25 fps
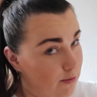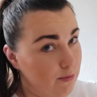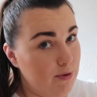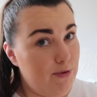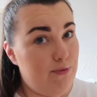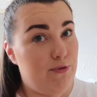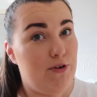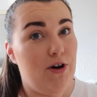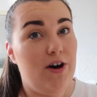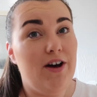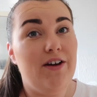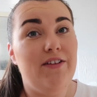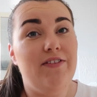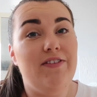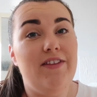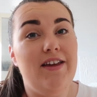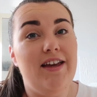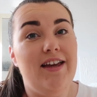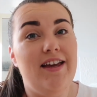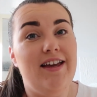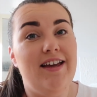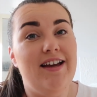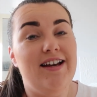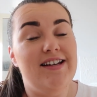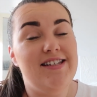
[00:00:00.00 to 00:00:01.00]
We've got
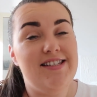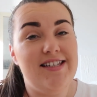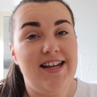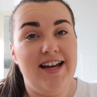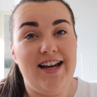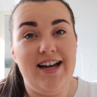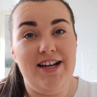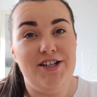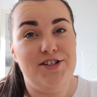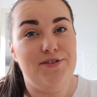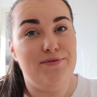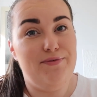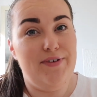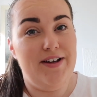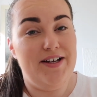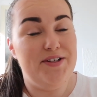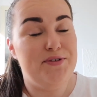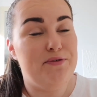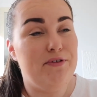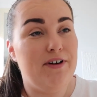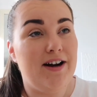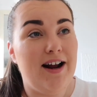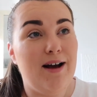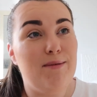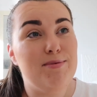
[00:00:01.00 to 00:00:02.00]
the estate agent fees
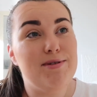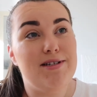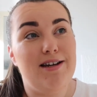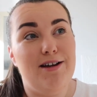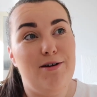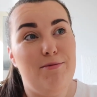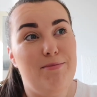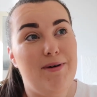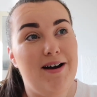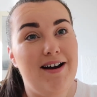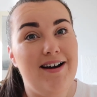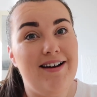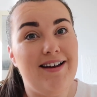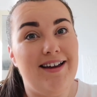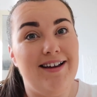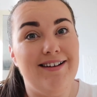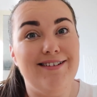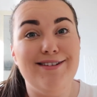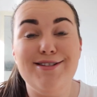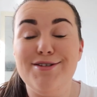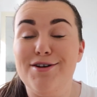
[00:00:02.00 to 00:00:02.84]
for an absolute bargain,